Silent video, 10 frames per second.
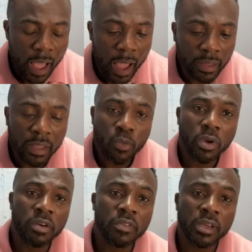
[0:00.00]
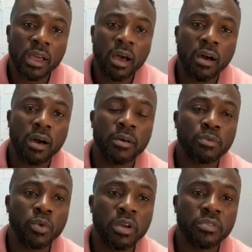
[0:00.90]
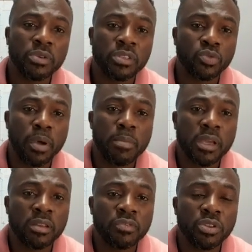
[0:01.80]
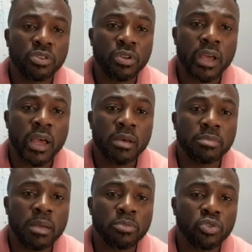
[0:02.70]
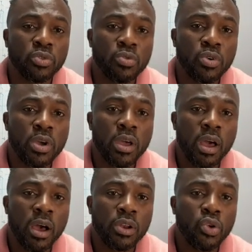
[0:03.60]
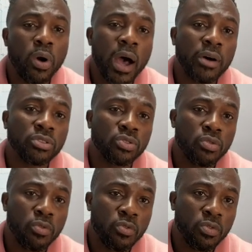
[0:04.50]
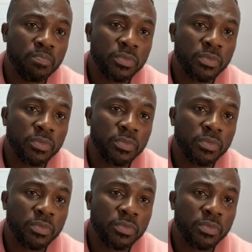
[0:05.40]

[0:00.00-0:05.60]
I think one of the reasons why I'm making the video is going to help them to know how to